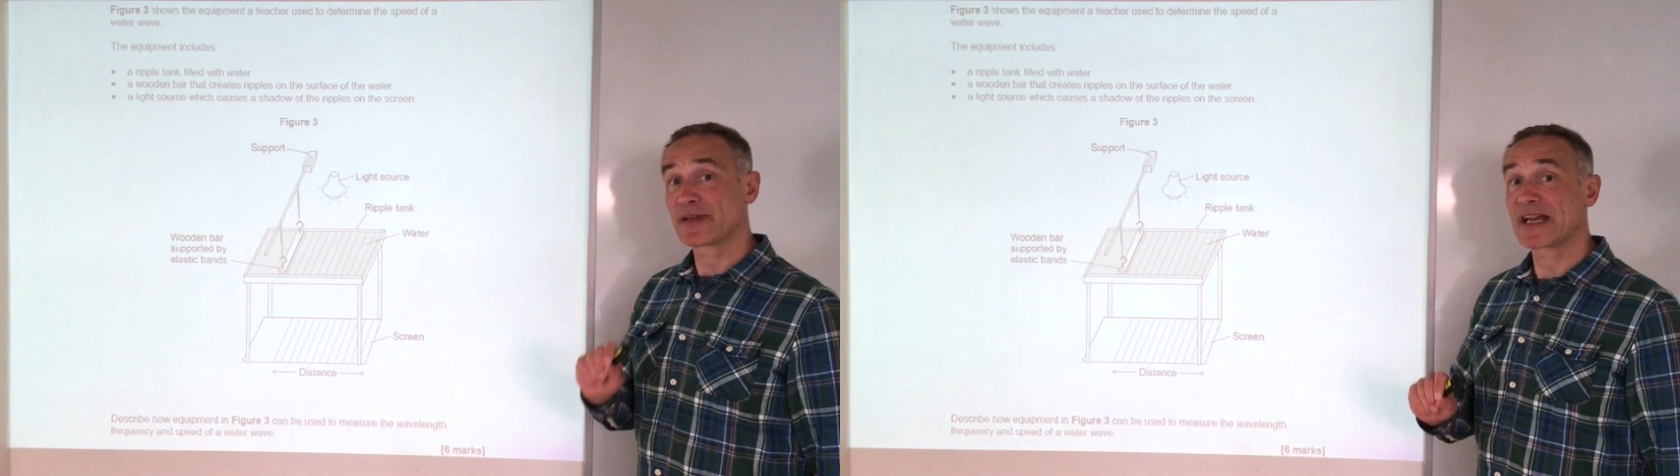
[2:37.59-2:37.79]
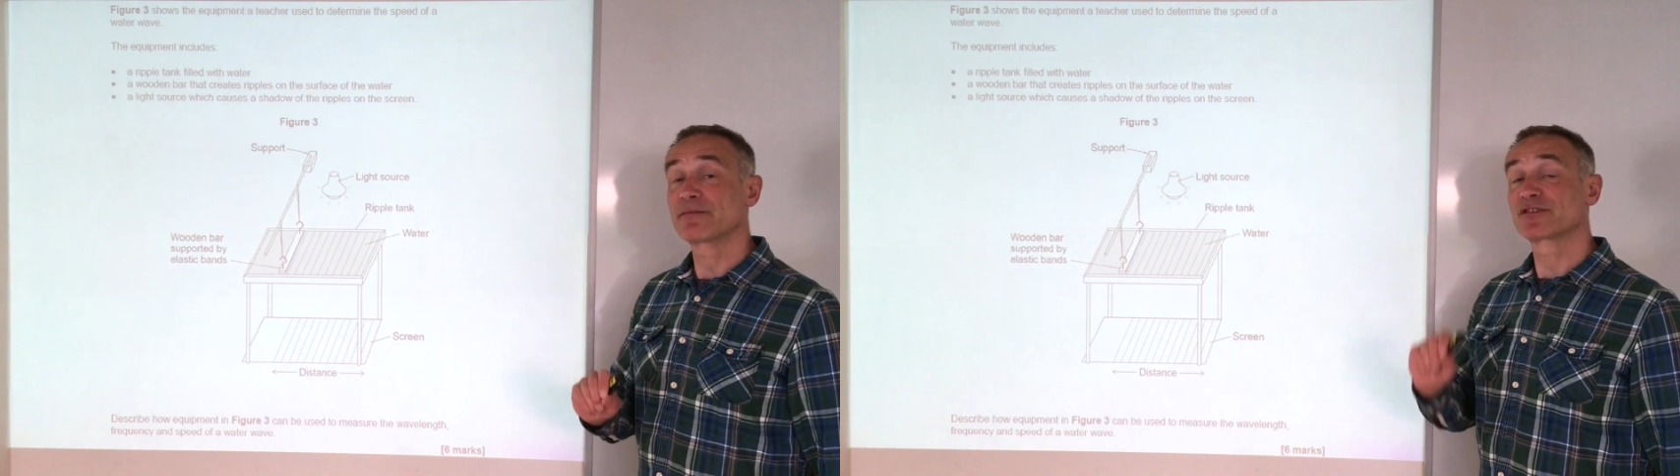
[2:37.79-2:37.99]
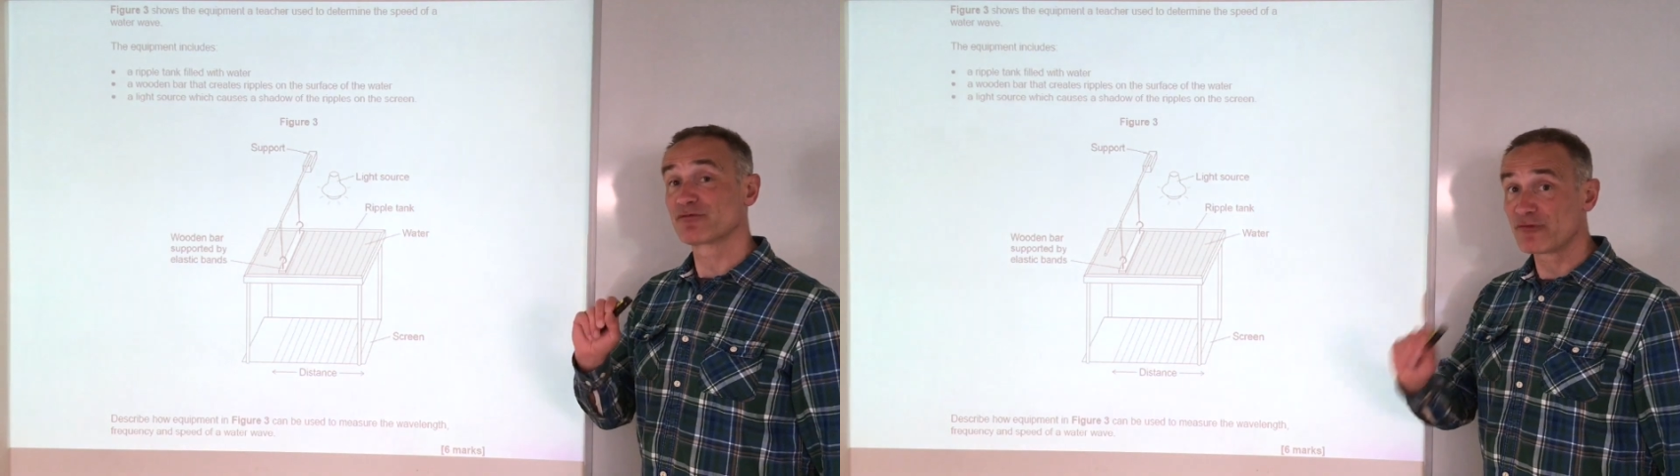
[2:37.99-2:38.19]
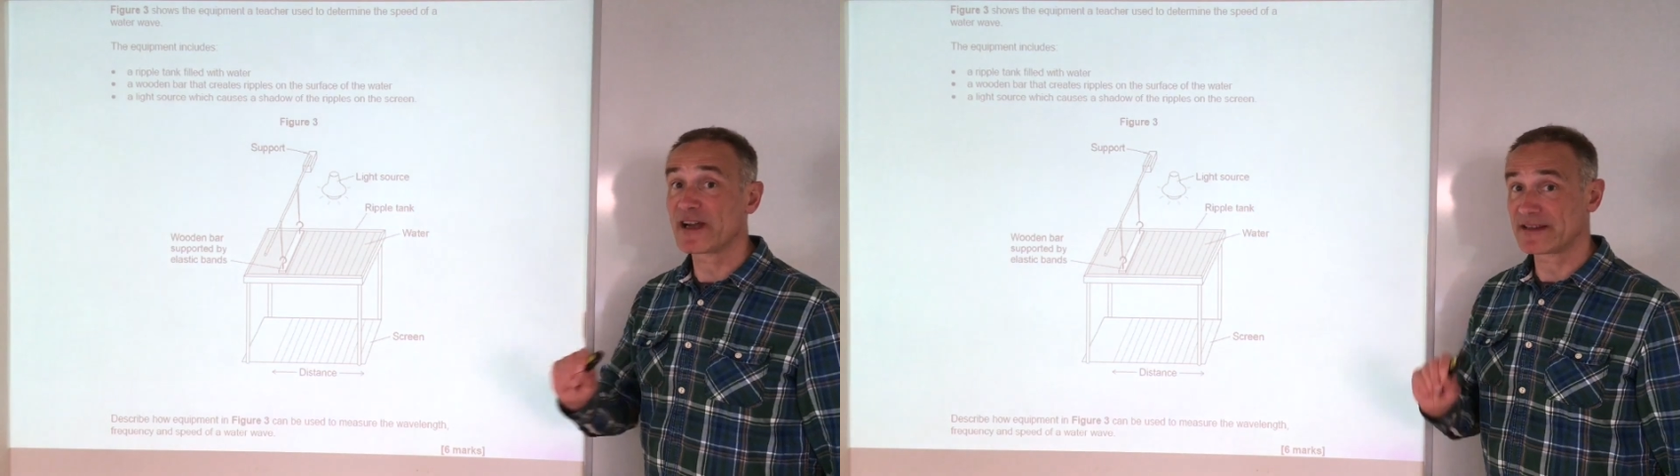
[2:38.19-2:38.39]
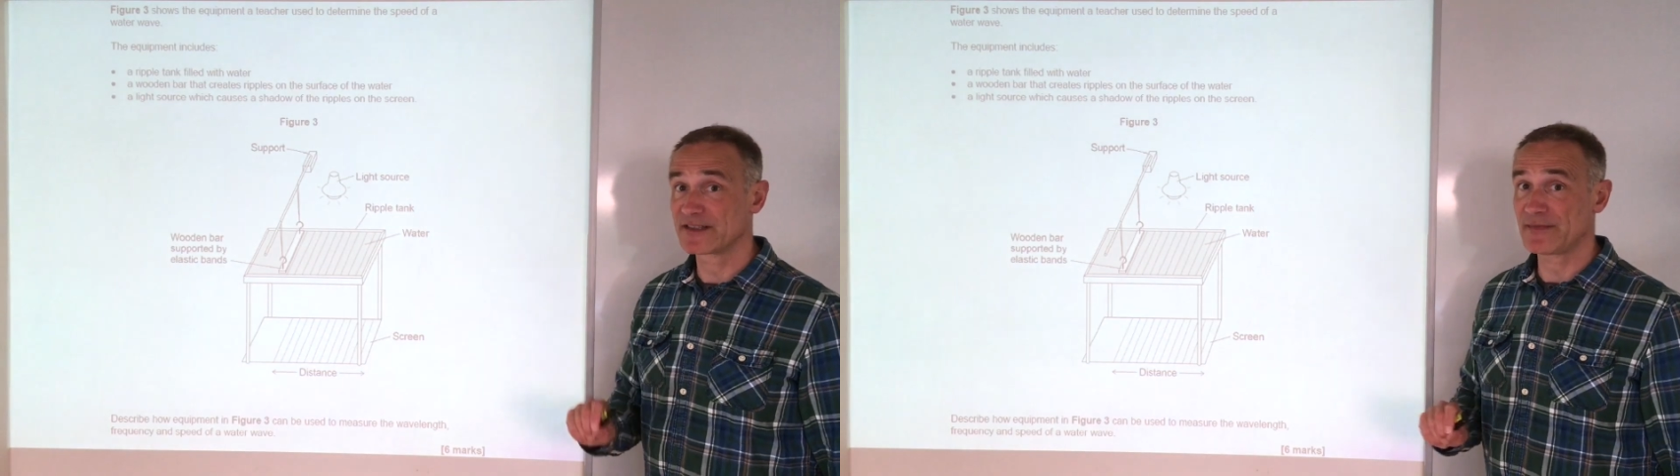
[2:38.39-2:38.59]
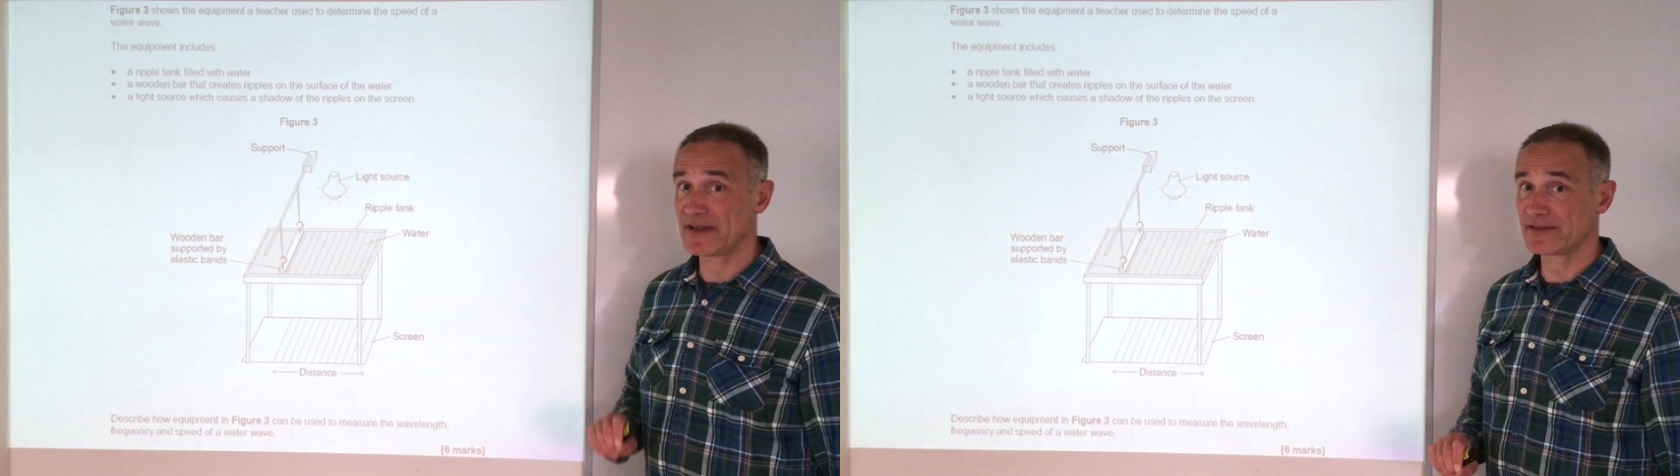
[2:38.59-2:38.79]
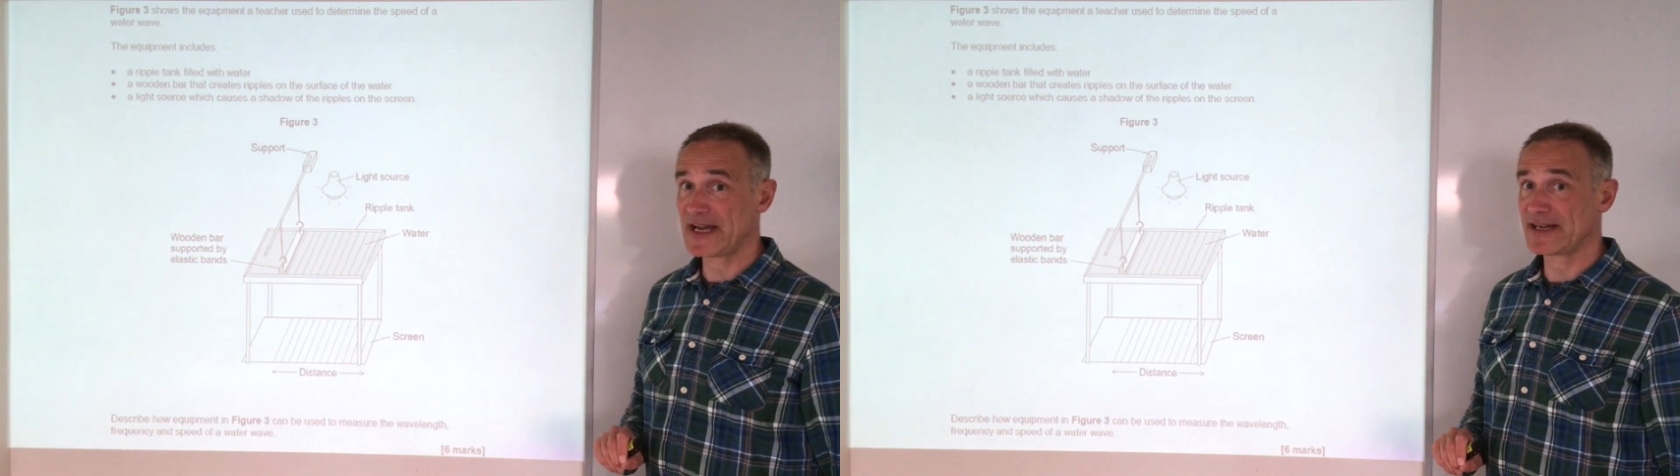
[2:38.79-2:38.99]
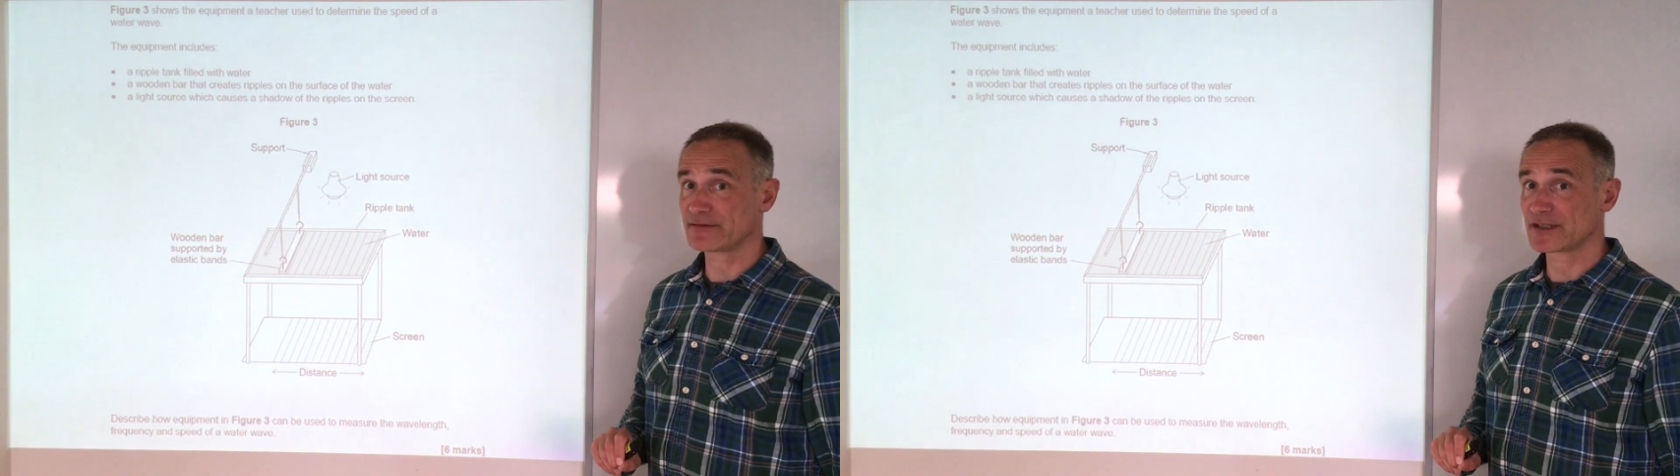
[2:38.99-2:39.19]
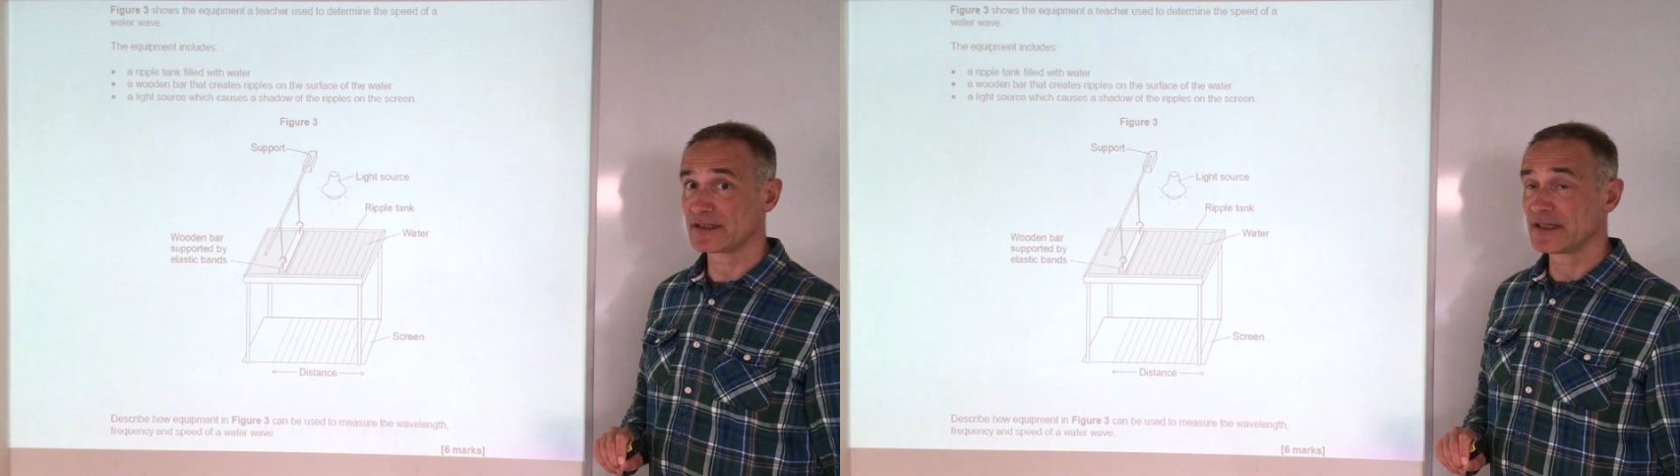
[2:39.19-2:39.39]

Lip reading: be able to write this method out.